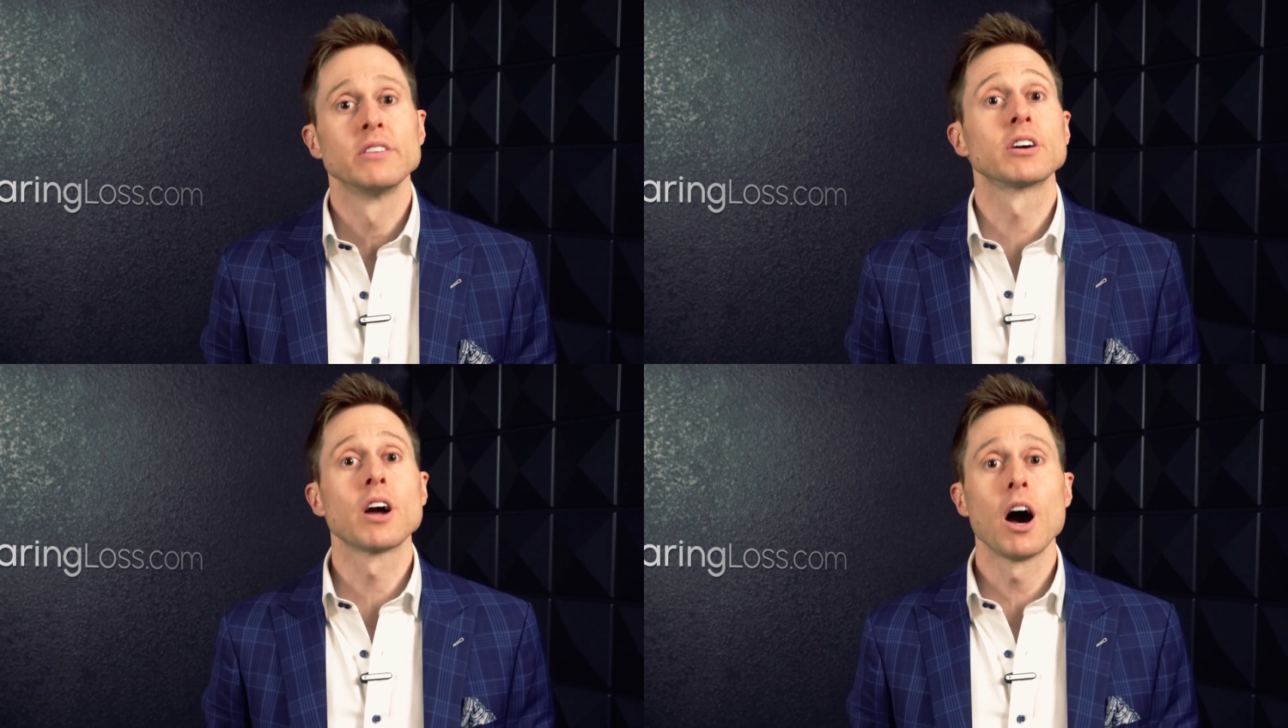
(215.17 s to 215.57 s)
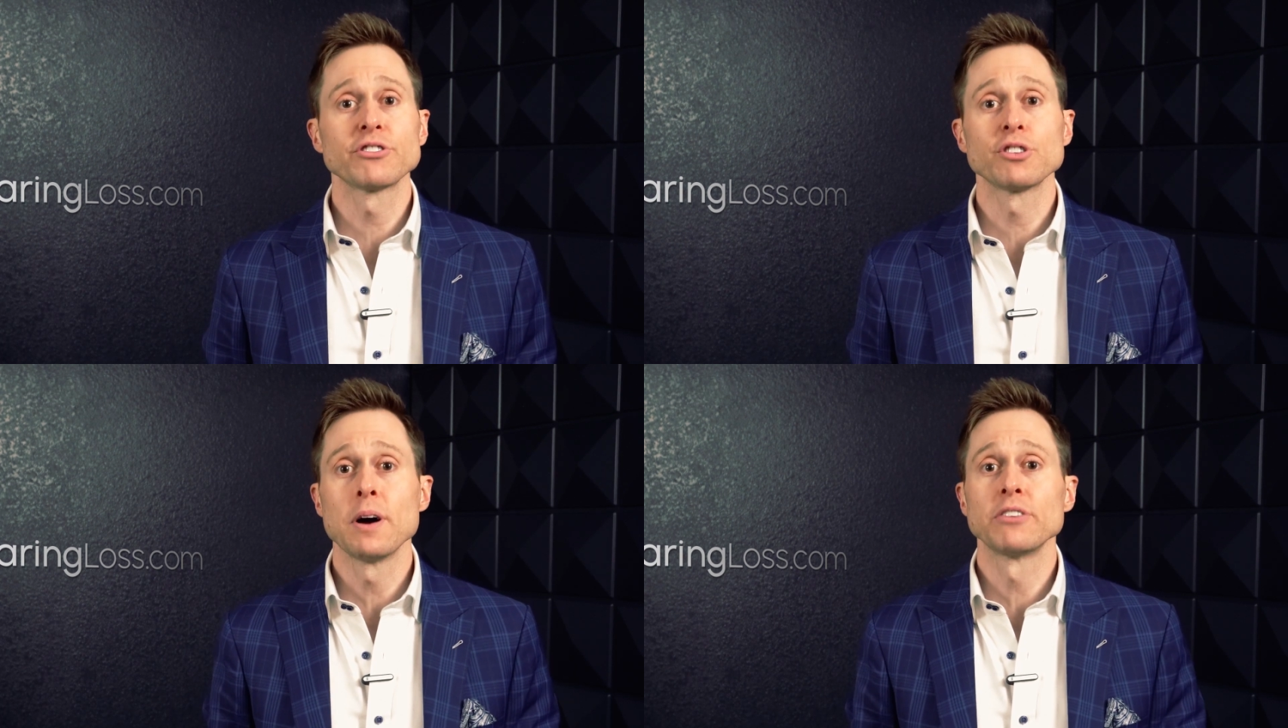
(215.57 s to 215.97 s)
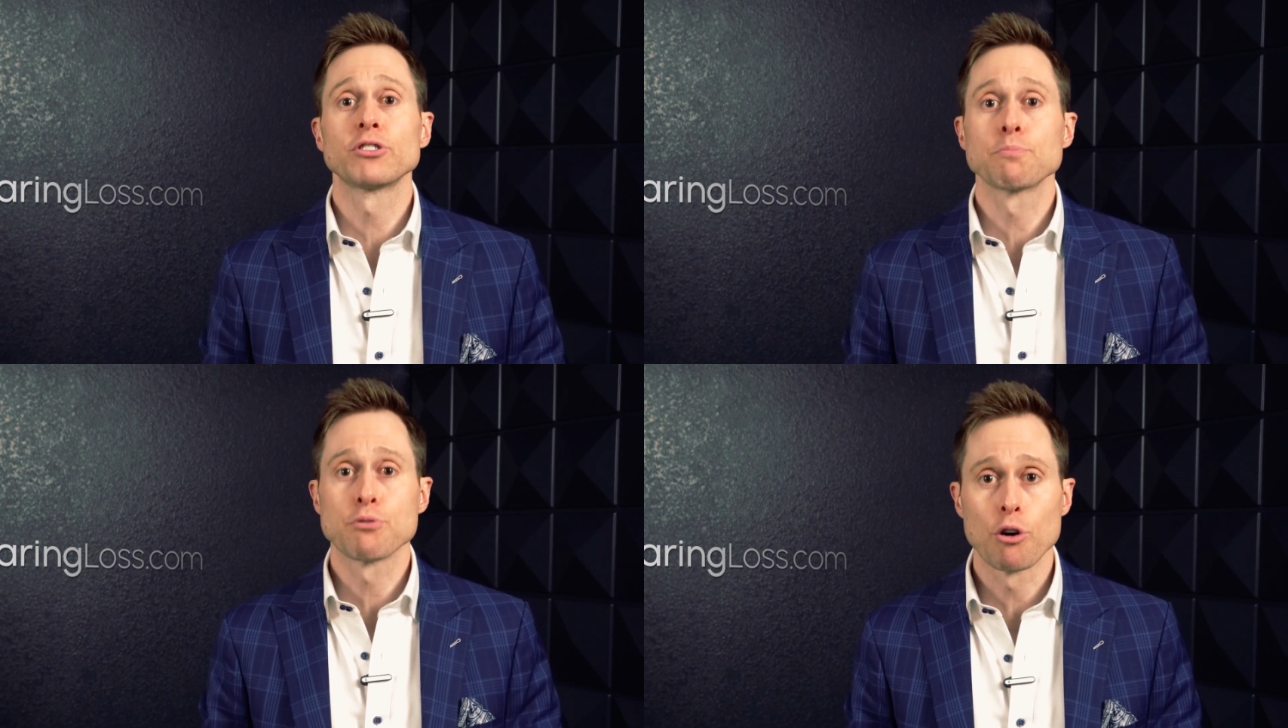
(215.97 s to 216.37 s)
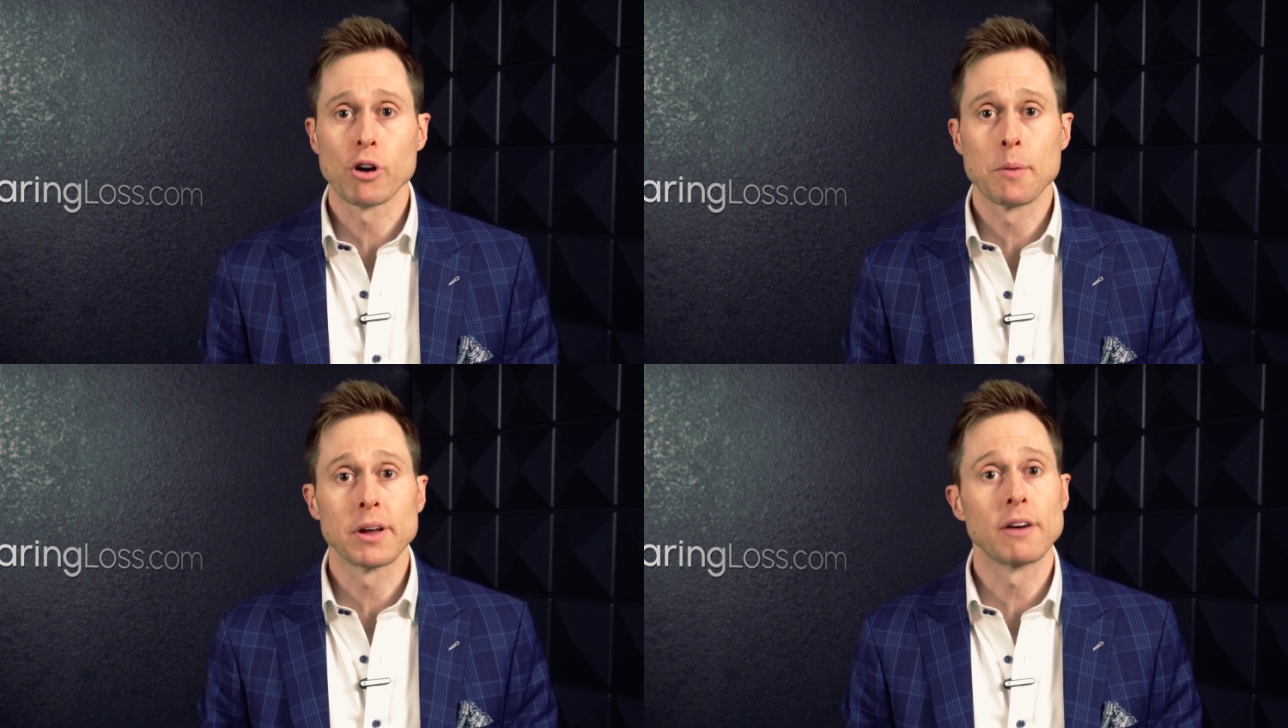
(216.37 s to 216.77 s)
customize the
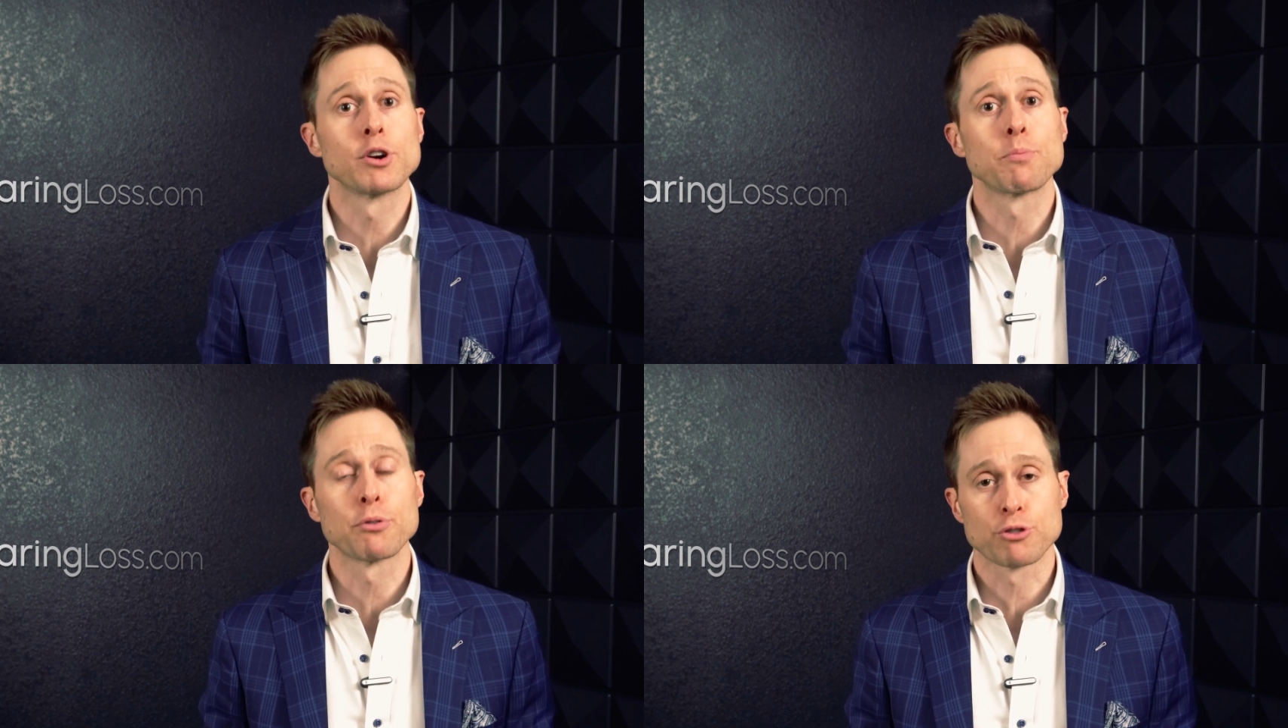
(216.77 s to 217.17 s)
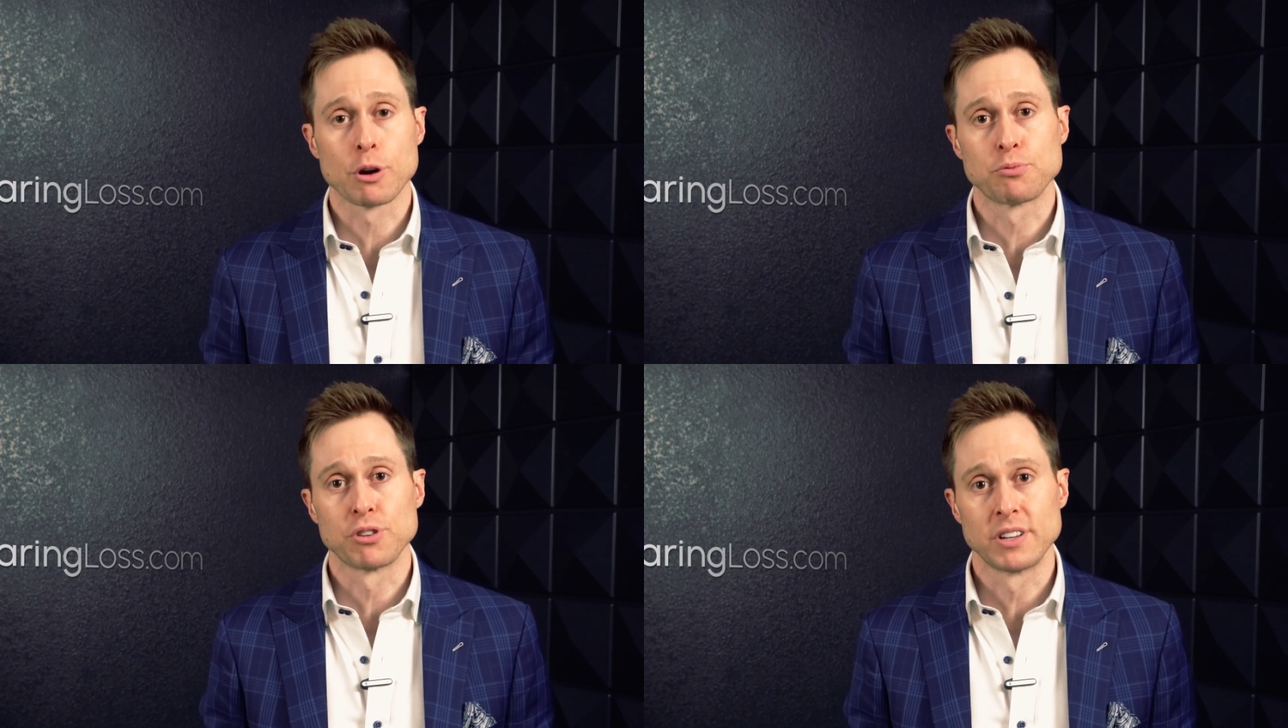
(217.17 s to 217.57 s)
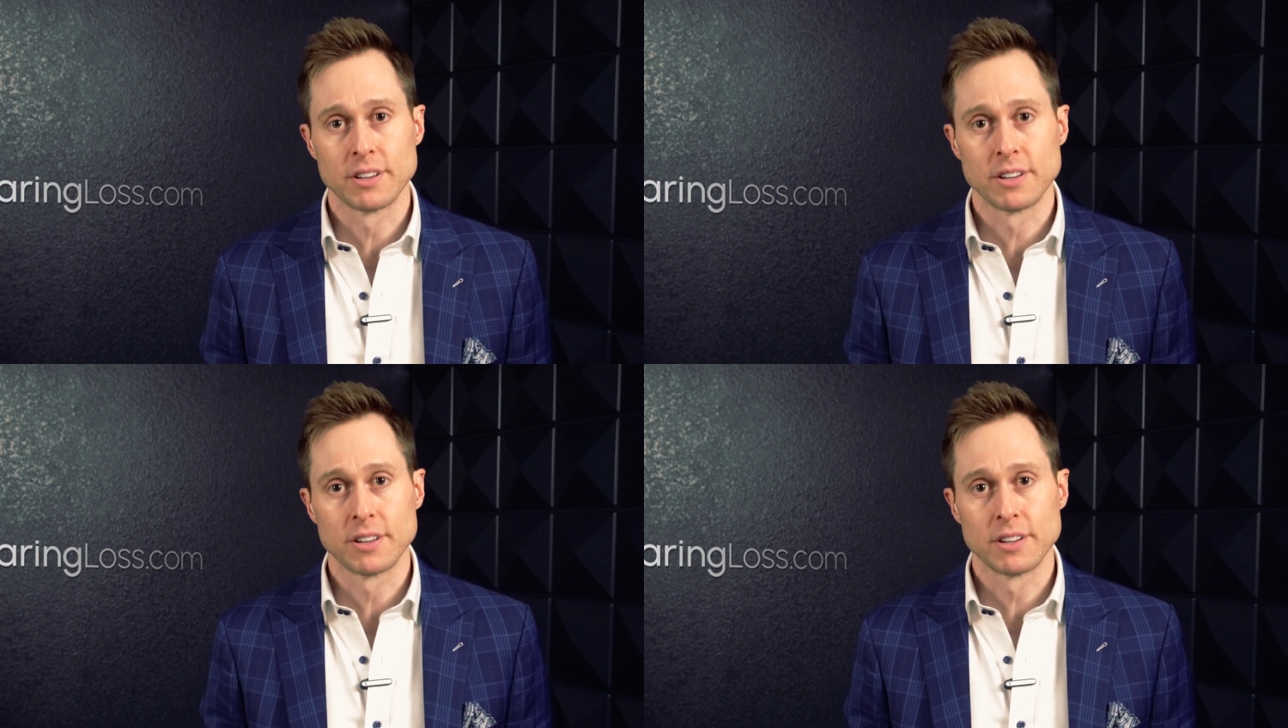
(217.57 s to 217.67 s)
programming of your prescription